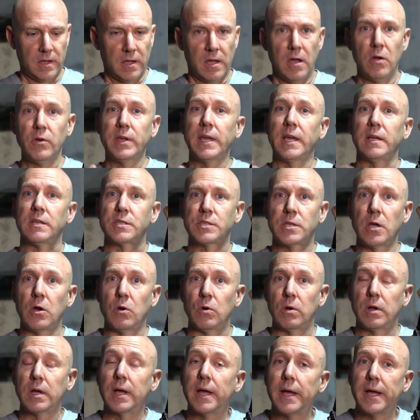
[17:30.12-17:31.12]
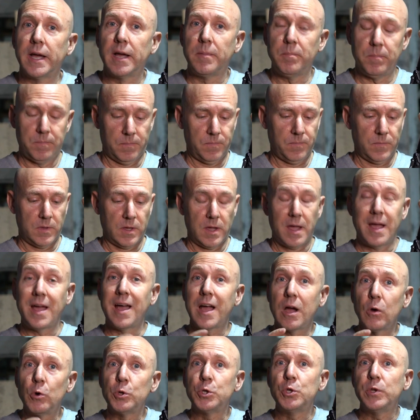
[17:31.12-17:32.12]
Okay, so
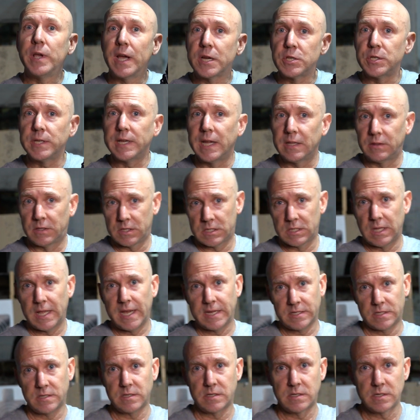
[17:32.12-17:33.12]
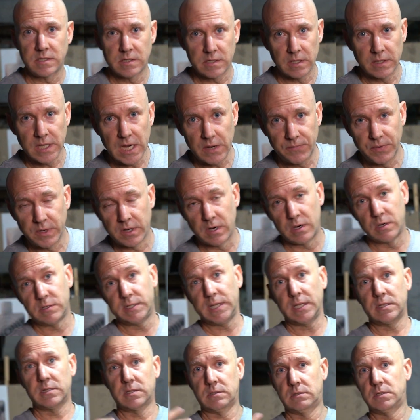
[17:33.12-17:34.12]
how would you actually get this license in South Africa? Because
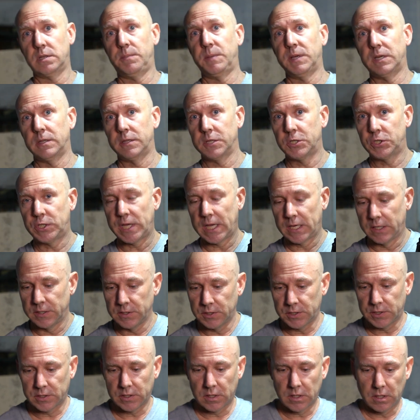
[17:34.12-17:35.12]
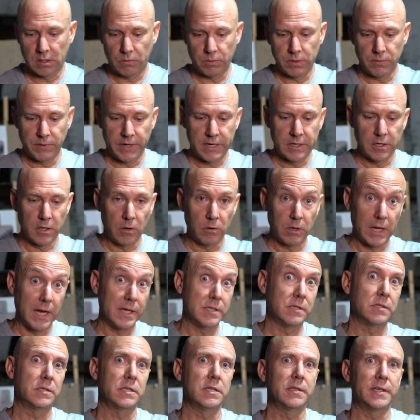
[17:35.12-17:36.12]
that's typically the challenge. We already know
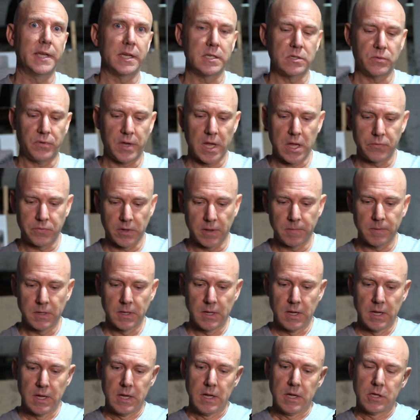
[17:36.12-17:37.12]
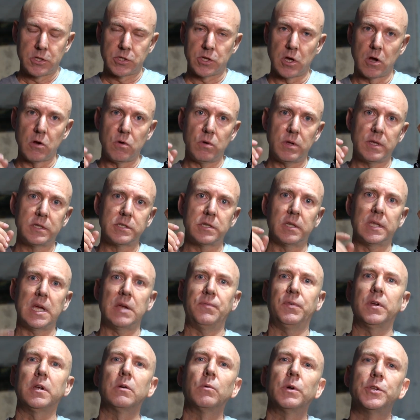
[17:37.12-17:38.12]
licensing takes forever. So in South
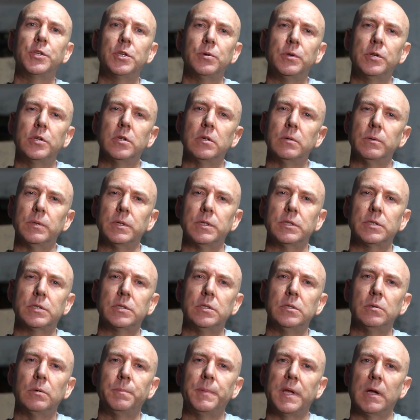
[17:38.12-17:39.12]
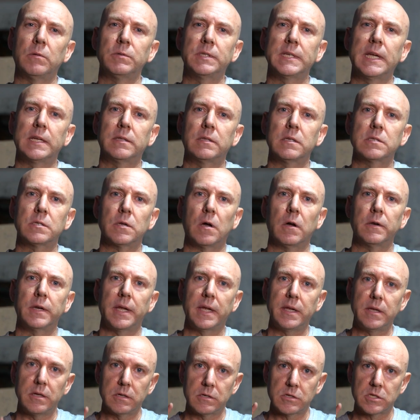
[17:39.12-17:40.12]
Africa, what you would do is you would be able to get this on
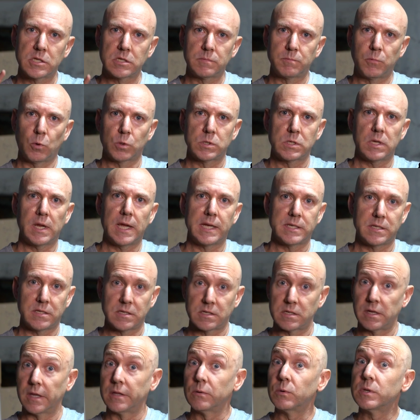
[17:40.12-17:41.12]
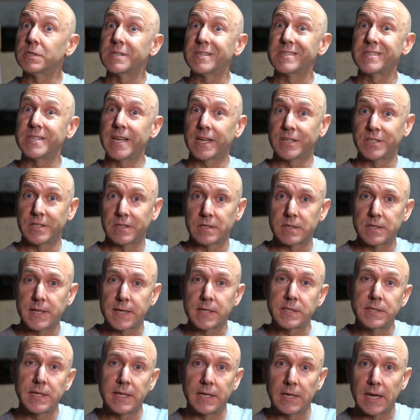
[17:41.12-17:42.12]
a sports license. In other words, a Section
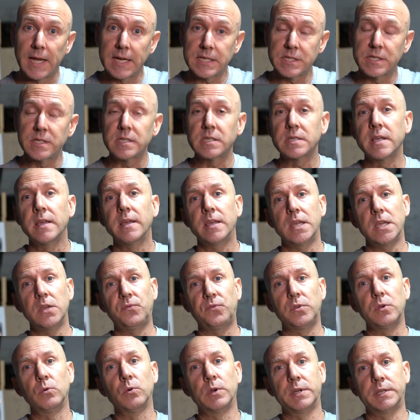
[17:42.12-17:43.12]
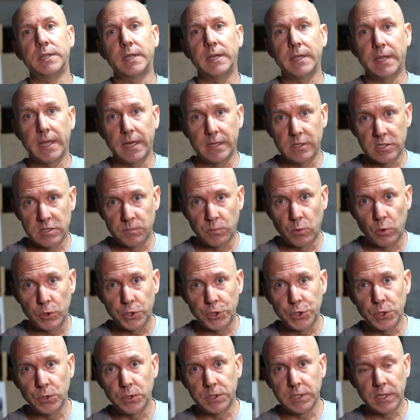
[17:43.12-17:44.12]
16 license. If you were a dedicated
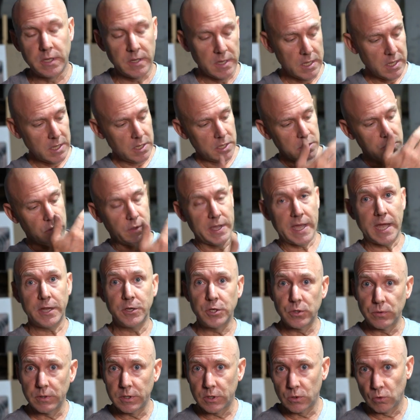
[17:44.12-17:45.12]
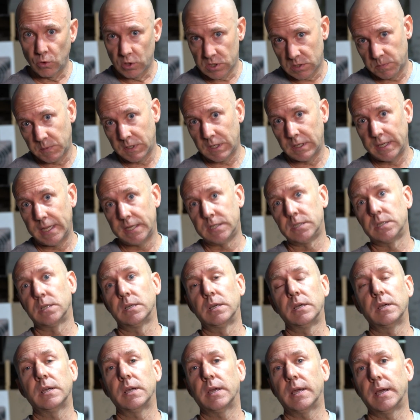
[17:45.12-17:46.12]
sports shooter, you had your endorsement
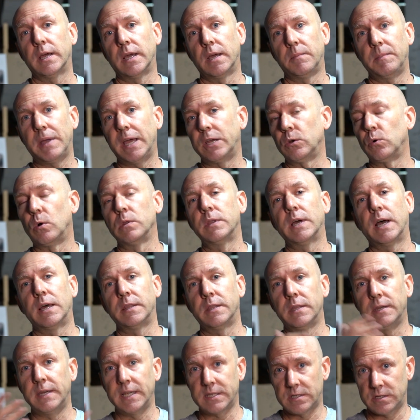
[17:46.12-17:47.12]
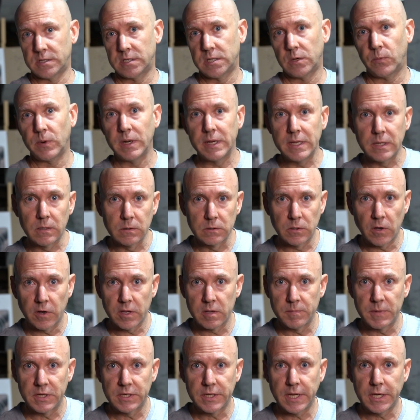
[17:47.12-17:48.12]
letter and all the other necessary legal
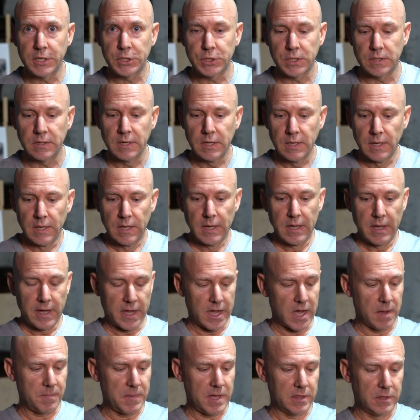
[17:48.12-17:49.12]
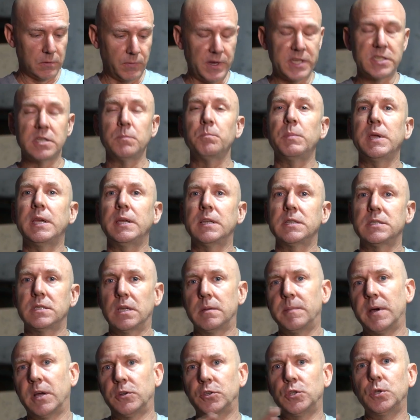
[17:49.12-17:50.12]
documentation. And the reason being is
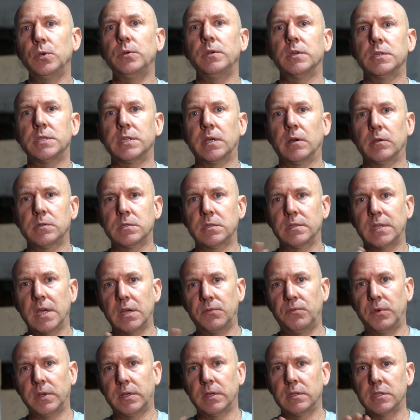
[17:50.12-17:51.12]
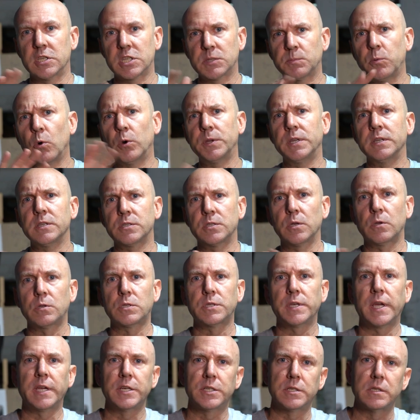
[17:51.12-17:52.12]
that about 2 years ago, South Africa, the Sporting
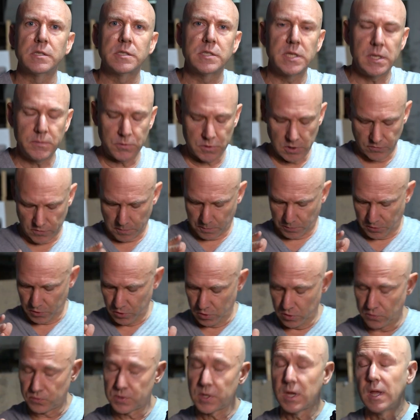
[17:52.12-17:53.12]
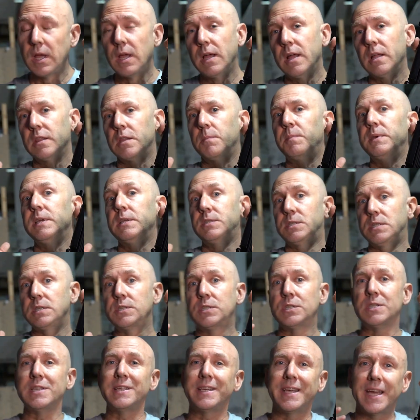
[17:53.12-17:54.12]
Association seemed to have approved the
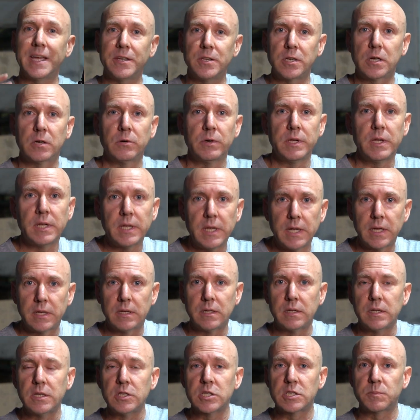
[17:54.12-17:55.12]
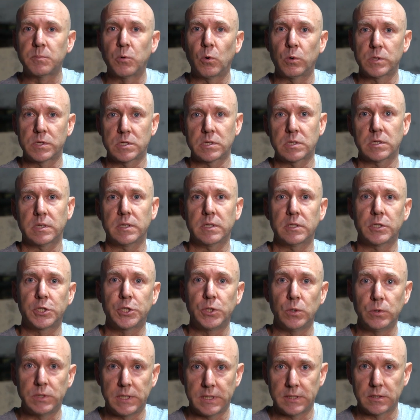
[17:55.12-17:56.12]
PCC category in the sports
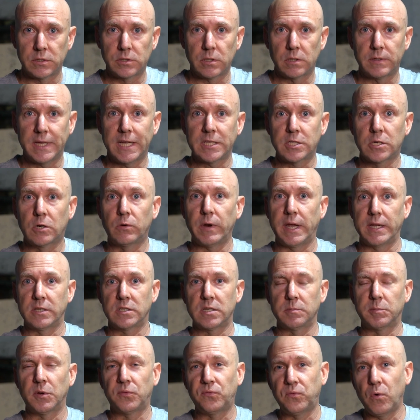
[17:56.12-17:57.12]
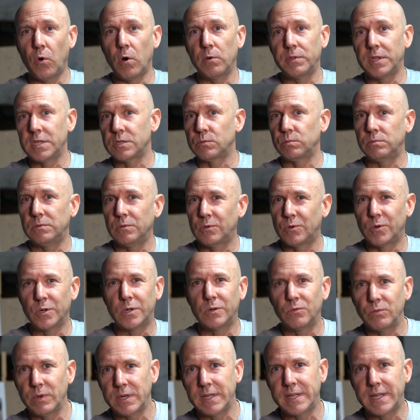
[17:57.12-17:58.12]
shooting. So that's great. So before, these you
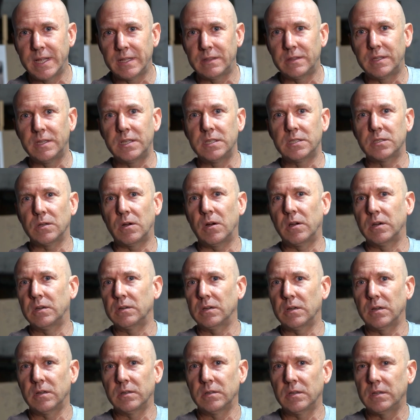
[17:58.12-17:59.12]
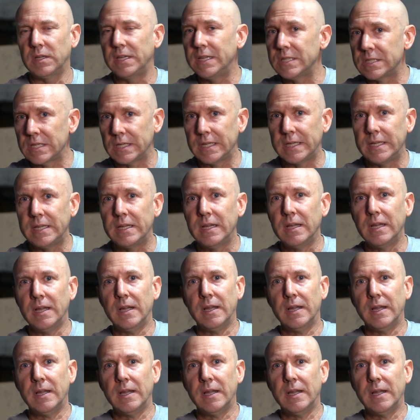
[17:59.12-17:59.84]
couldn't really get these on easily.